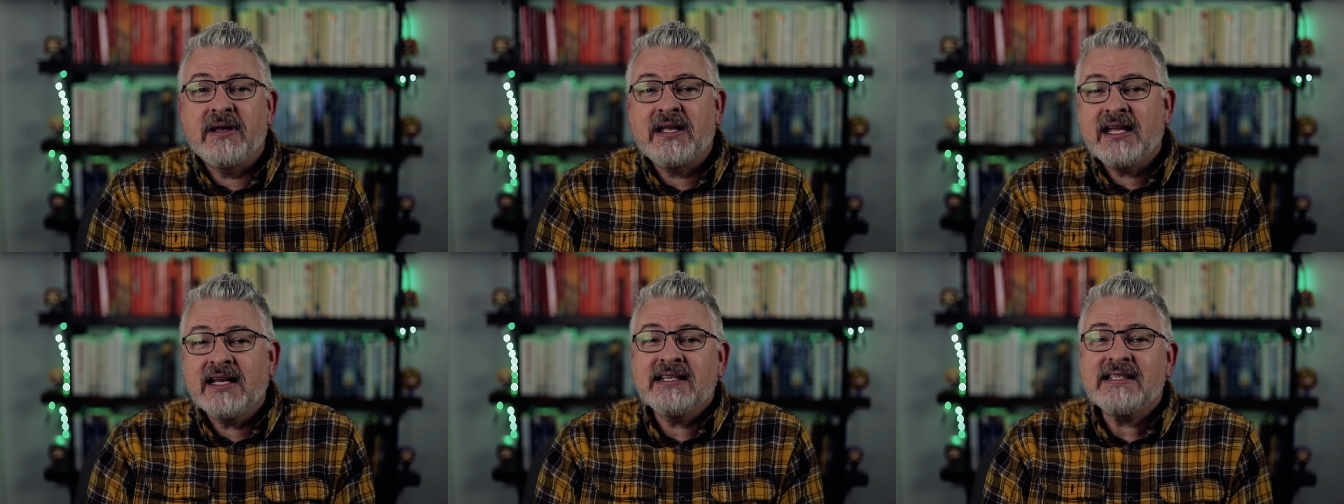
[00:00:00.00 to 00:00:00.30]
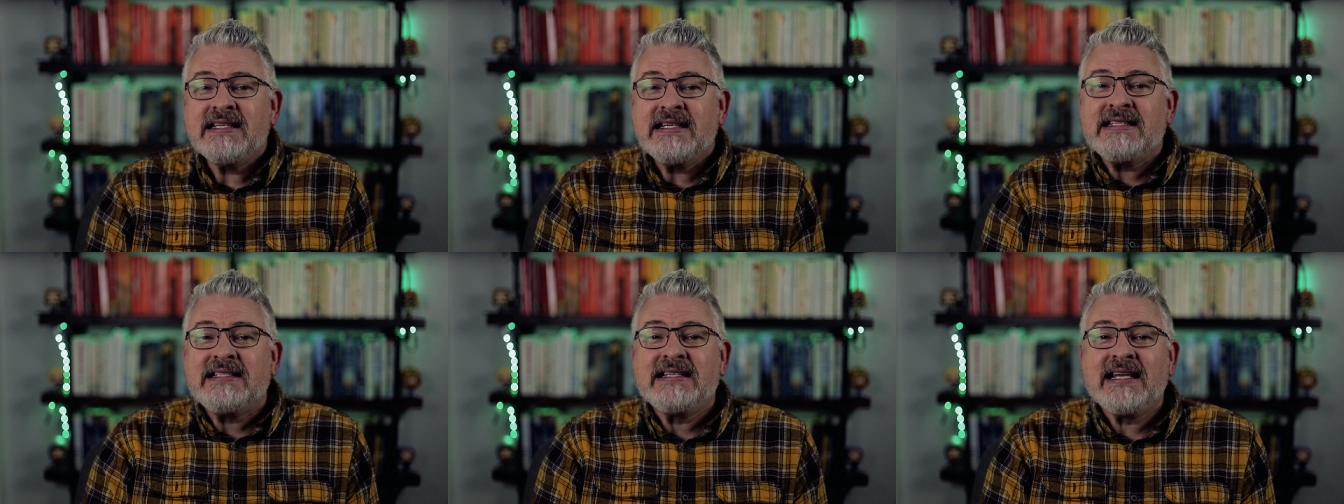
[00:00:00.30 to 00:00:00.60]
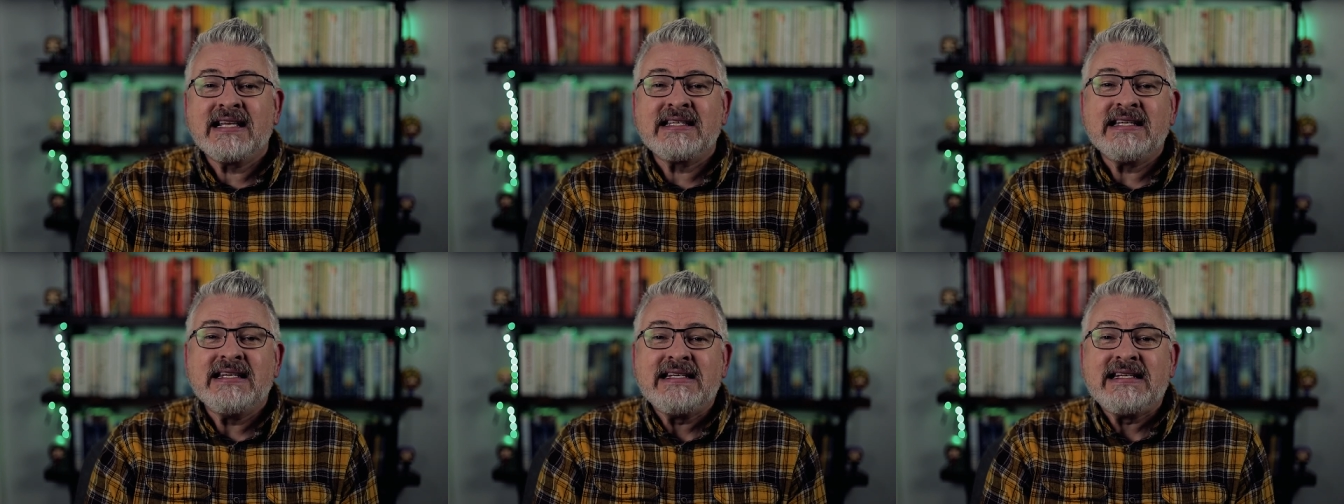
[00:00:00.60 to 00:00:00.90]
Because this
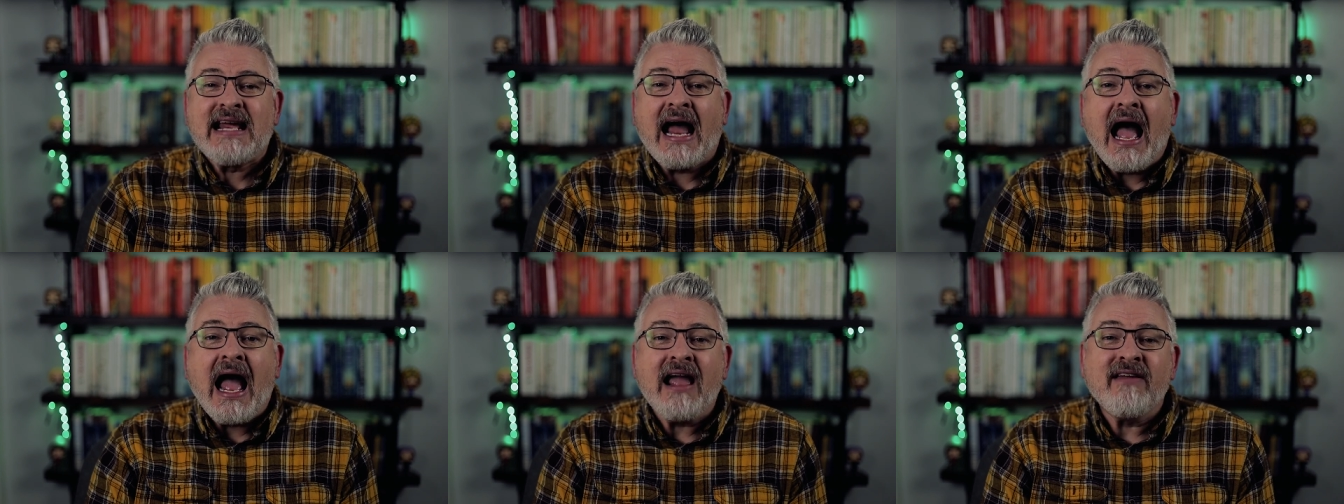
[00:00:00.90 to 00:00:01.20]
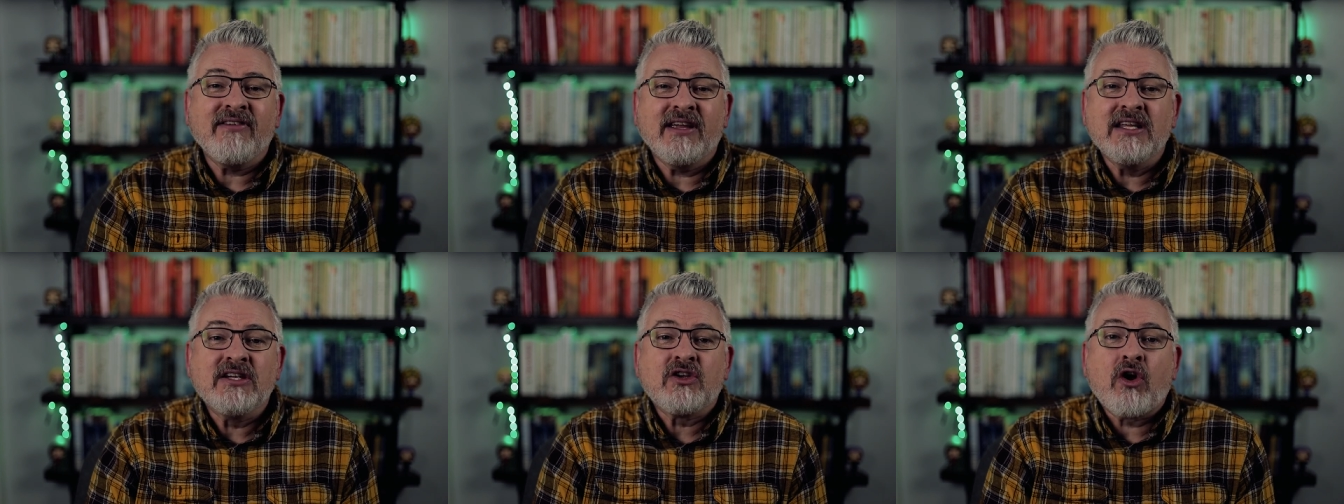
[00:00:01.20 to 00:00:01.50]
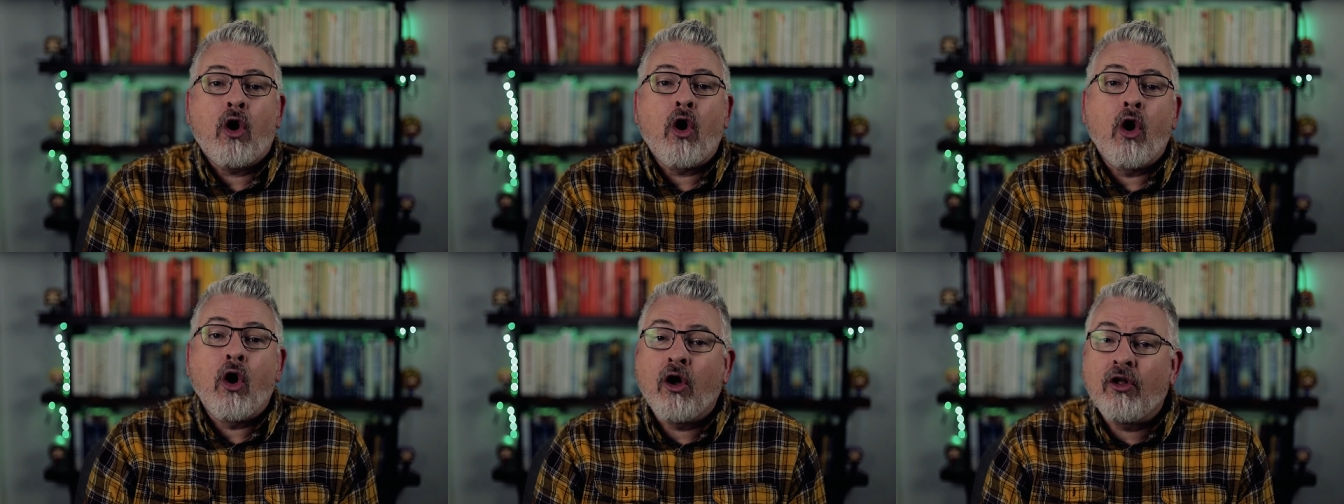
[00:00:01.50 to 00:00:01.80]
doesn't dive
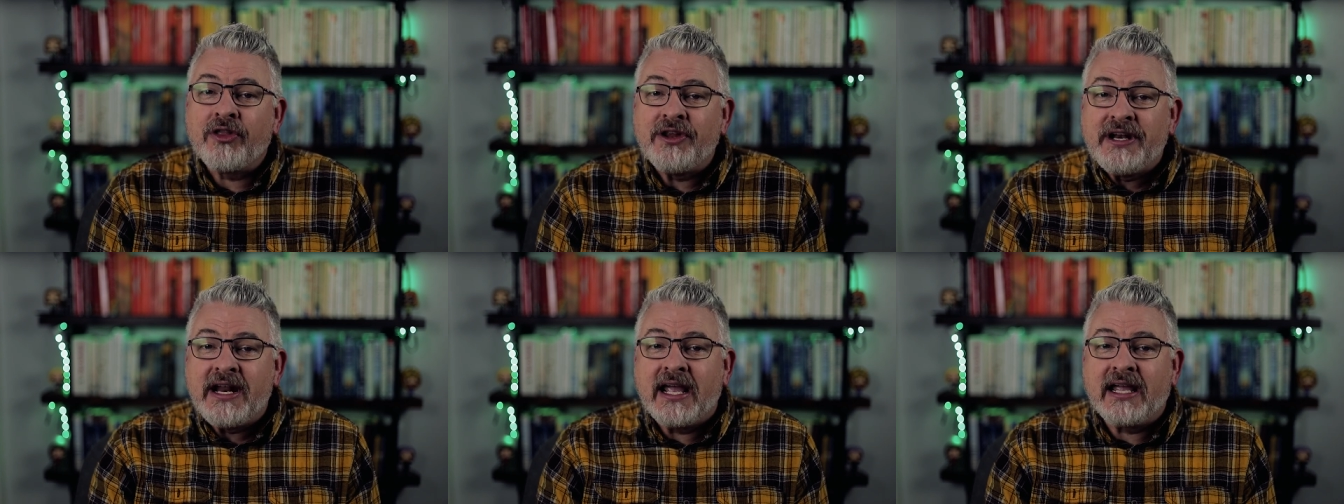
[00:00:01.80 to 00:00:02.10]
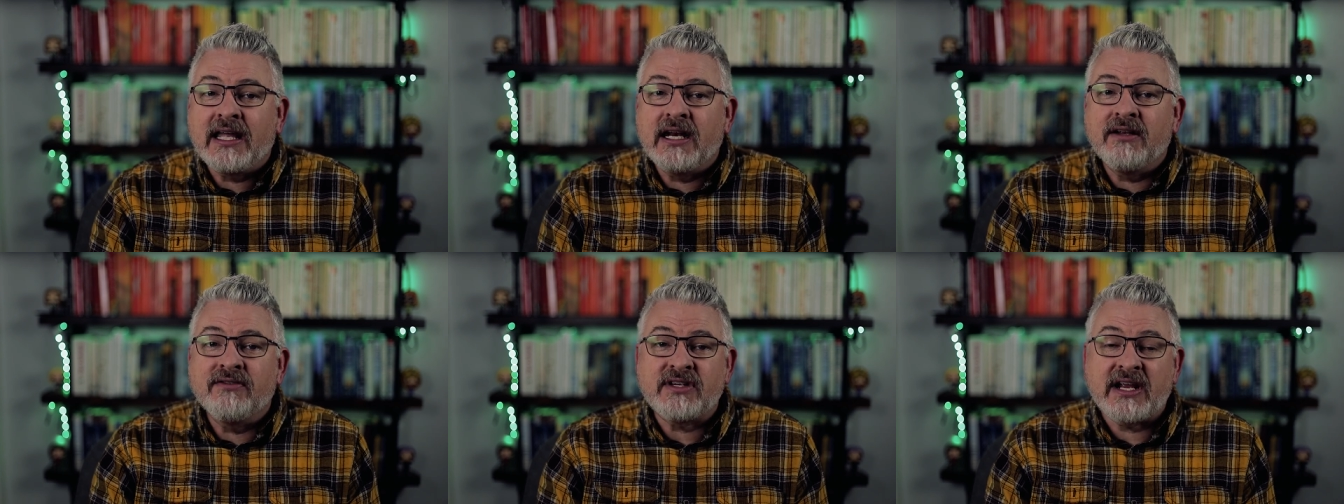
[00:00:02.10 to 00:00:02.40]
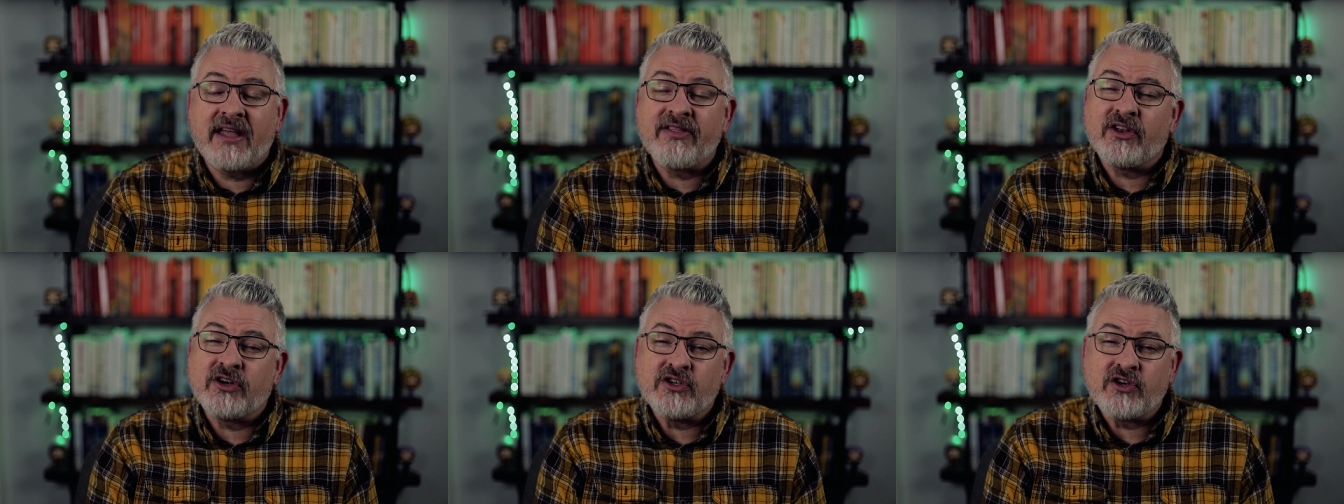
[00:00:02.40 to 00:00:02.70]
into all the
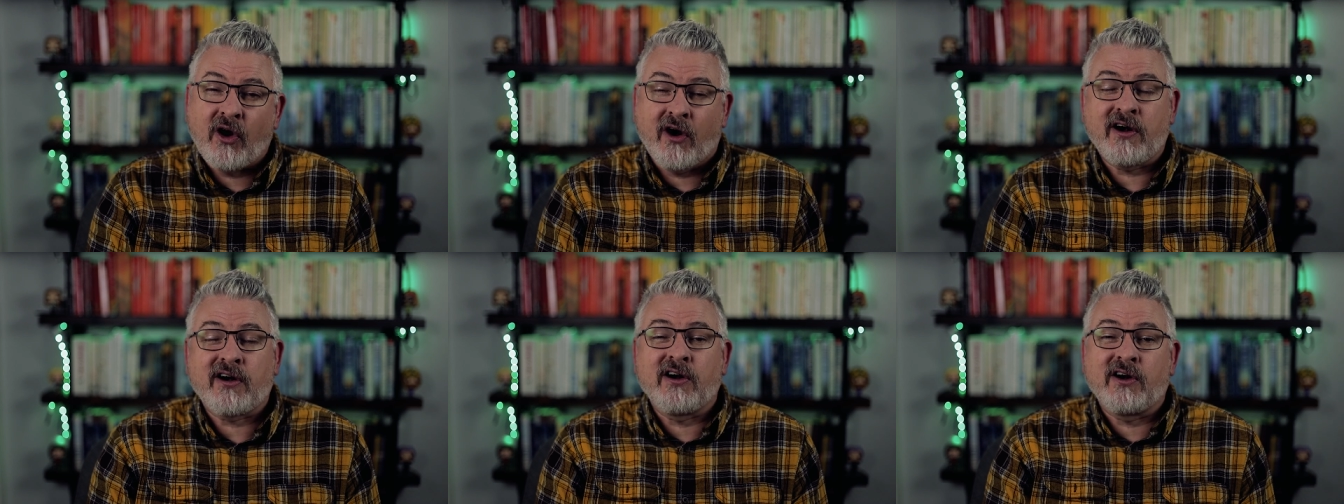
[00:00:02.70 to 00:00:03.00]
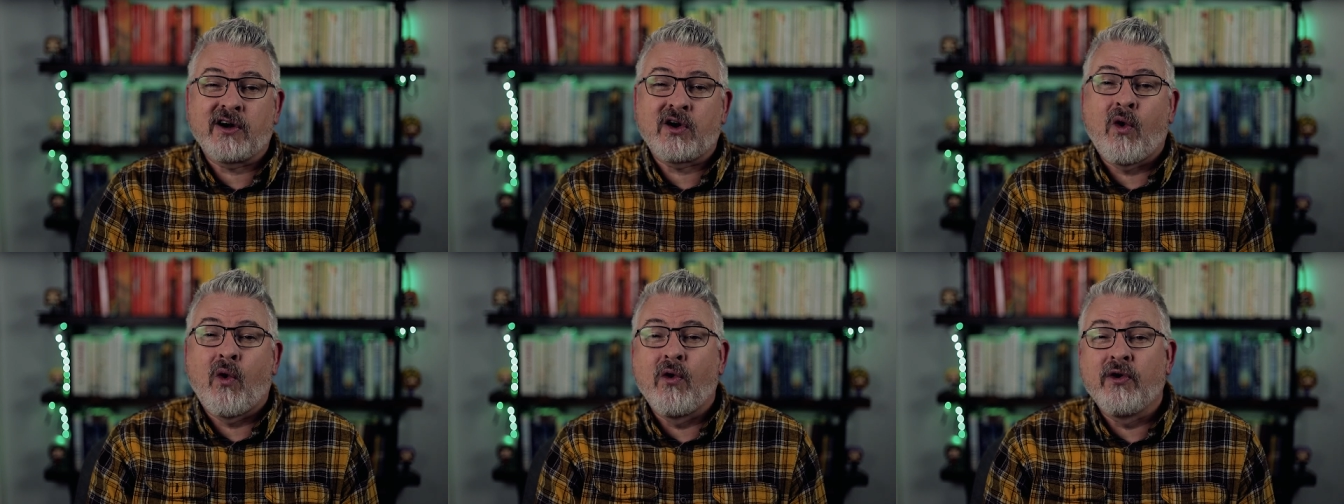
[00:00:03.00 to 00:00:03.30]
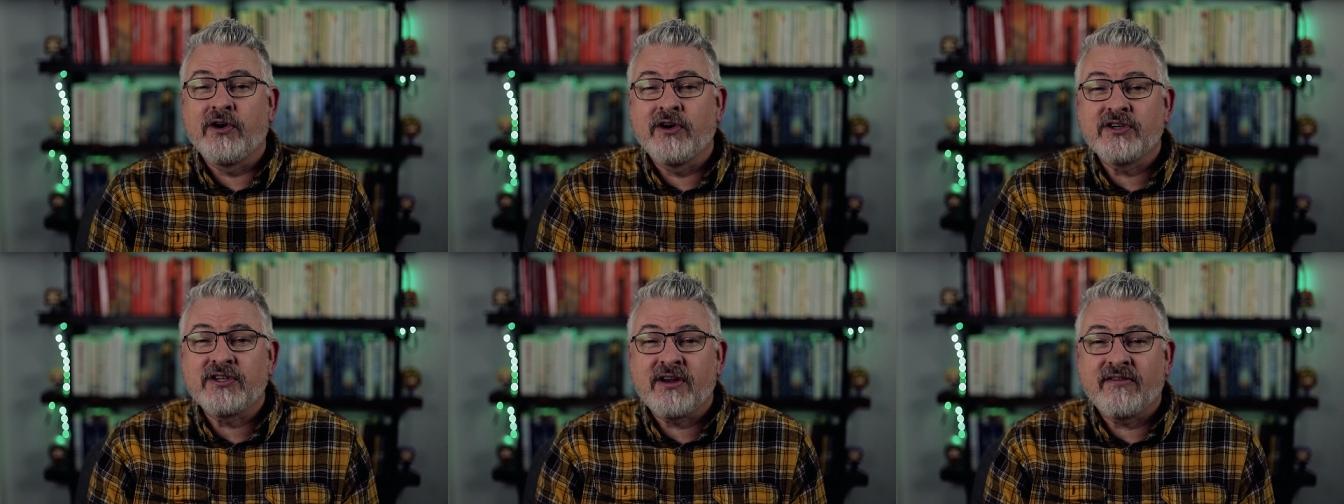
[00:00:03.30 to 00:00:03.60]
negatives and the darker
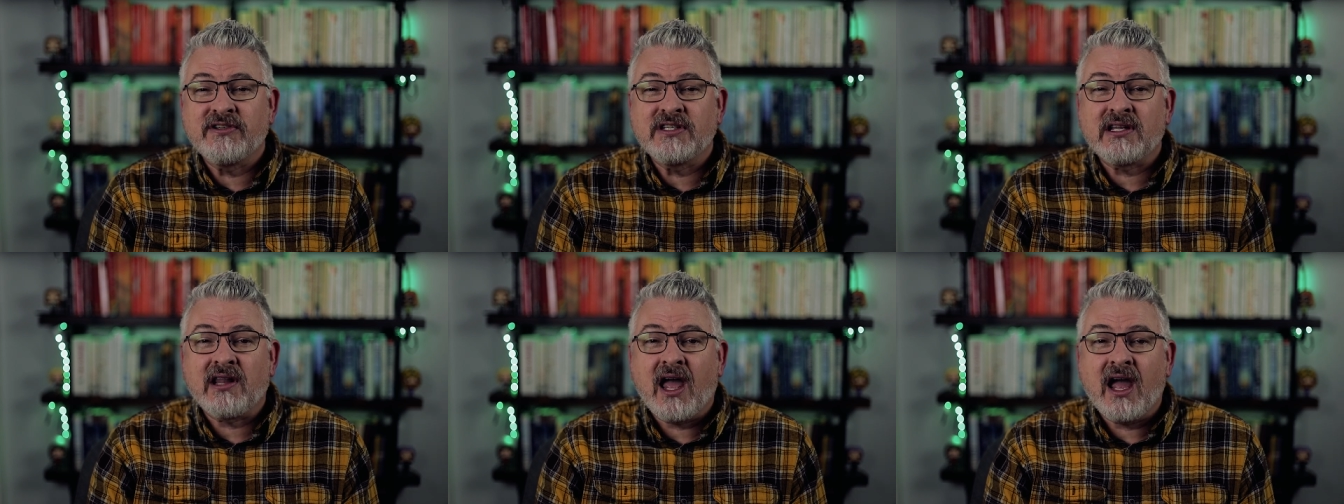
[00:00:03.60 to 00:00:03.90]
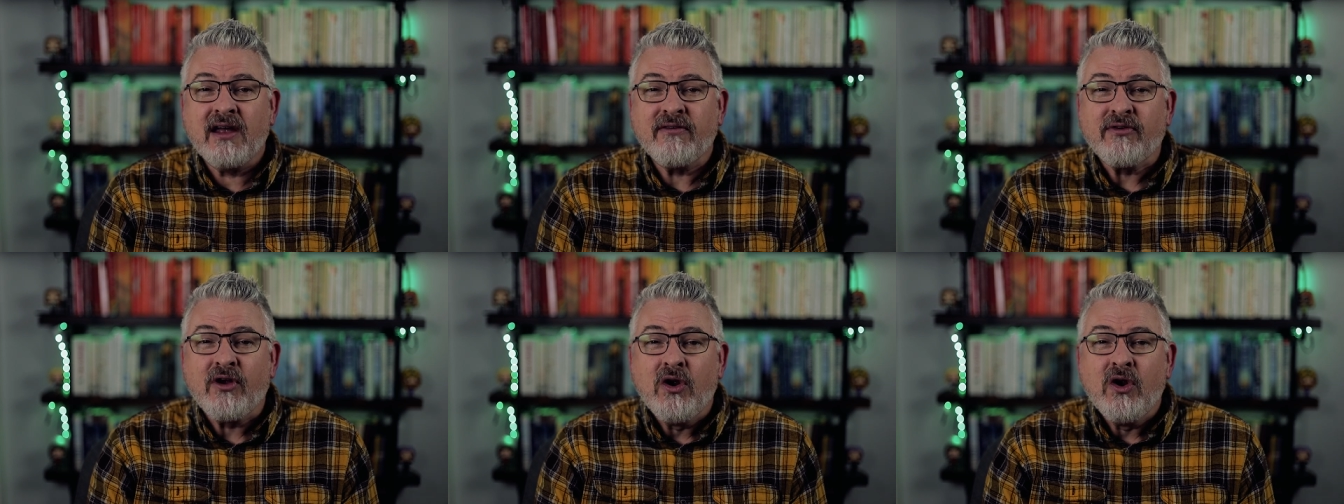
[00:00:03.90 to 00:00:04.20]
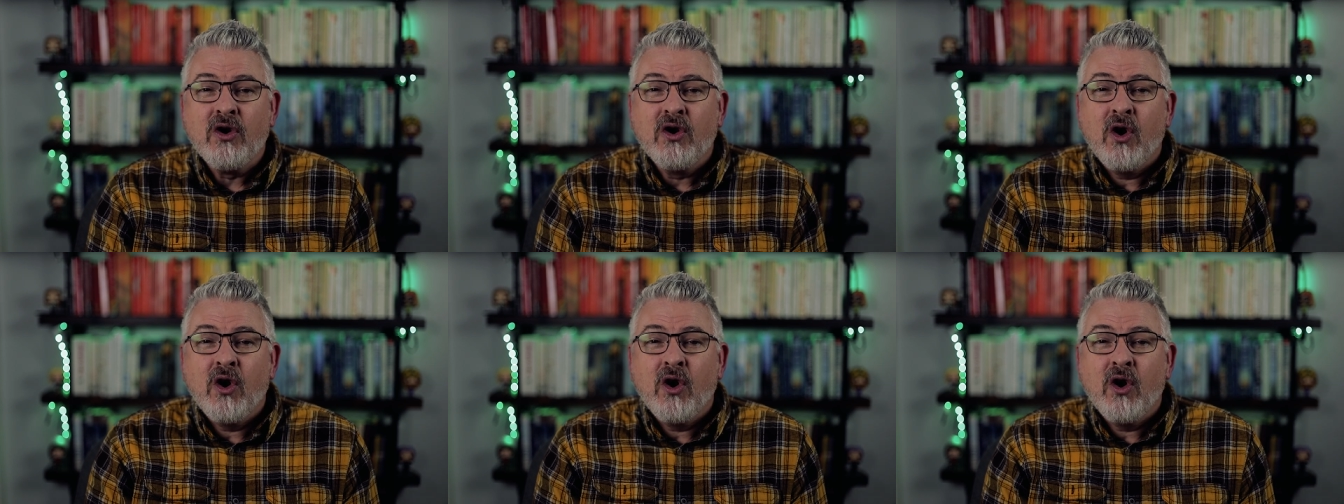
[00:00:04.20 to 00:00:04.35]
corners of his life,